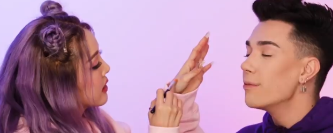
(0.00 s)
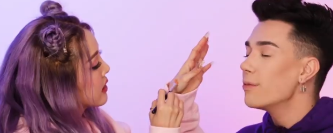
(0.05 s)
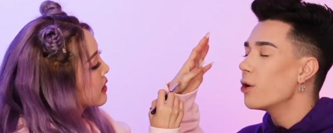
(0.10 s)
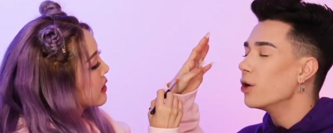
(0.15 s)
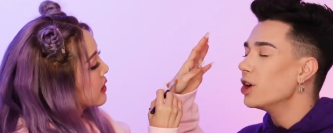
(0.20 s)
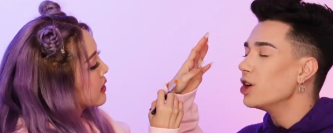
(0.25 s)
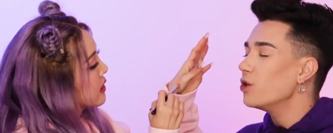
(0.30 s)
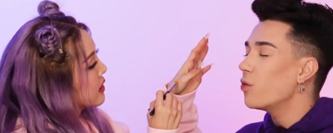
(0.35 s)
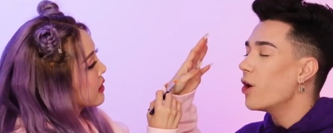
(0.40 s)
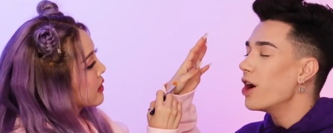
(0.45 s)

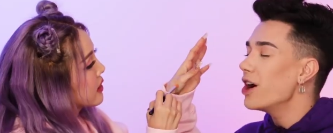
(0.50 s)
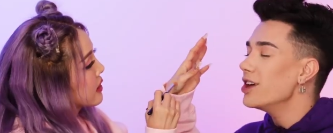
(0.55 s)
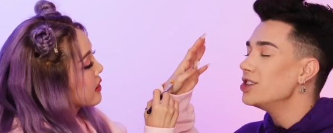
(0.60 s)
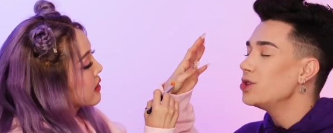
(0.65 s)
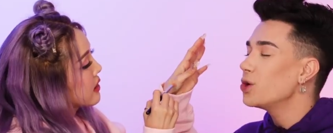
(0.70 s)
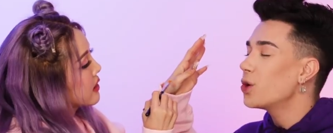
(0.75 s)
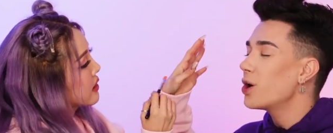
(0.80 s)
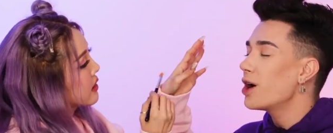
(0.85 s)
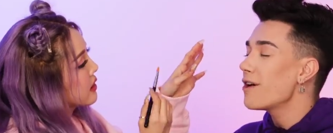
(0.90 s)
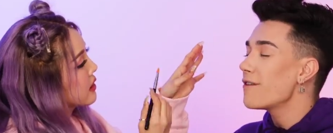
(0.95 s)
Speaker 1: Pony, what is
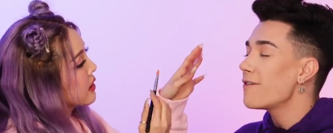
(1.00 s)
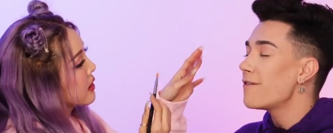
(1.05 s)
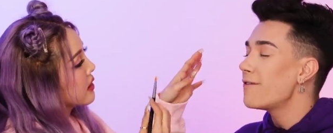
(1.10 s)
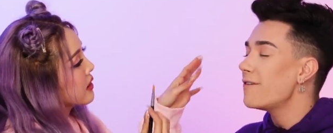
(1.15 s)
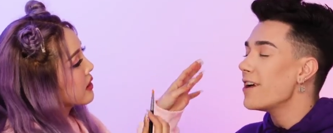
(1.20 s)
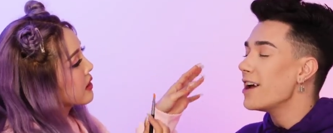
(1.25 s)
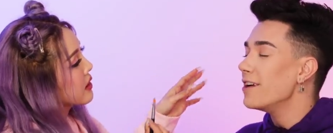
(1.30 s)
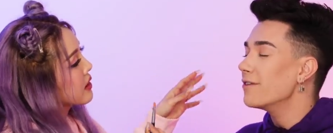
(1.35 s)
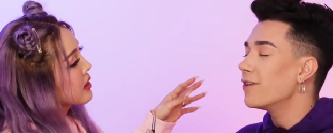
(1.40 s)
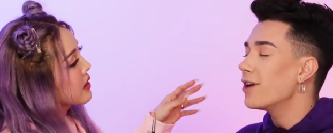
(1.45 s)
your
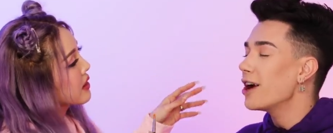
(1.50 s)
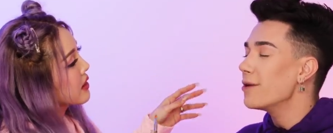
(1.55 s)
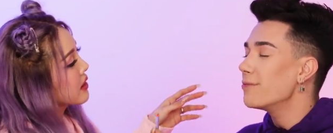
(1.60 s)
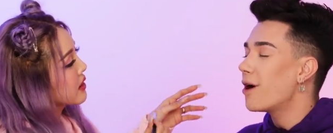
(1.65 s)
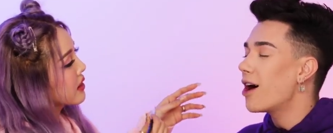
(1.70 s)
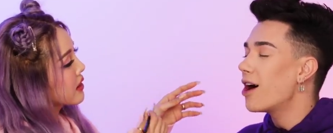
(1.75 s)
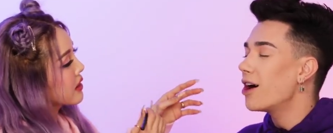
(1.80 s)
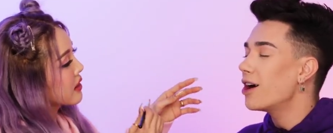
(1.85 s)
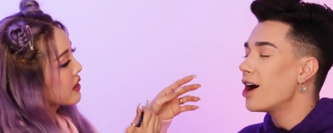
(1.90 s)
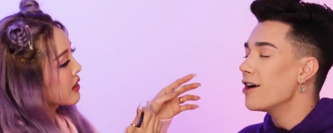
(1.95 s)
favorite
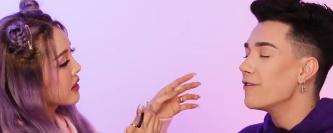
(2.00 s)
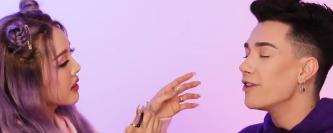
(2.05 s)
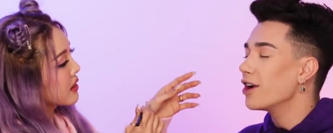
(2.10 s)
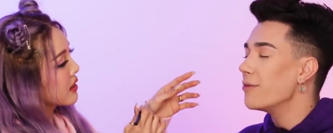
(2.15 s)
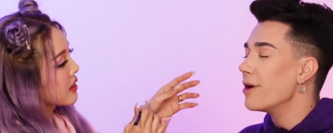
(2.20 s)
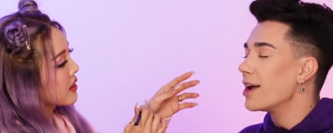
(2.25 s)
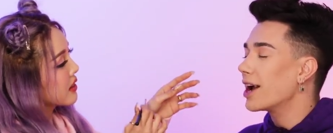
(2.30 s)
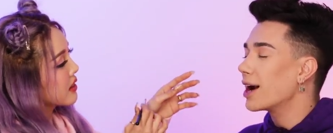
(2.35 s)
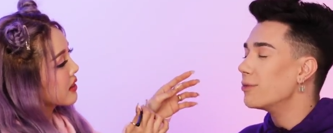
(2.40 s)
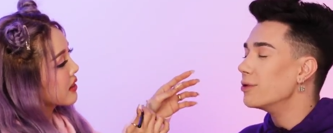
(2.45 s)
part of your
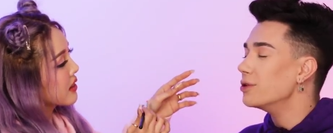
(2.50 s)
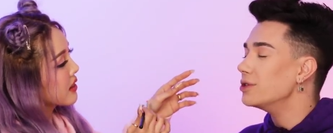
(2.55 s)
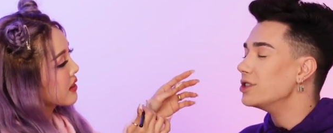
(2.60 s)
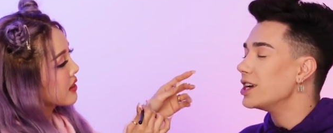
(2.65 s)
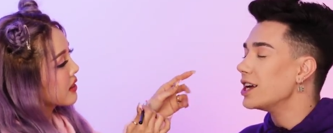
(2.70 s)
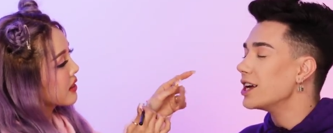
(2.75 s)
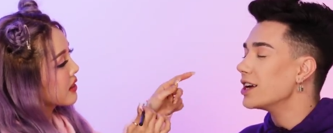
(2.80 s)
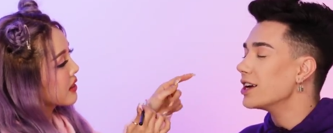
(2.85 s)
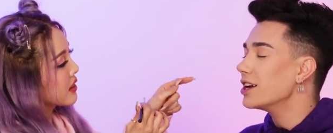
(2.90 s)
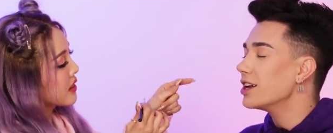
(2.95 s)
makeup
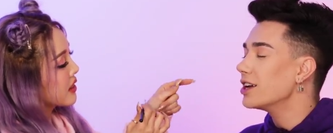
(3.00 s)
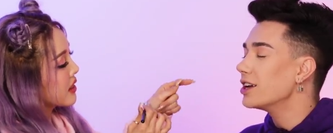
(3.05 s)
routine?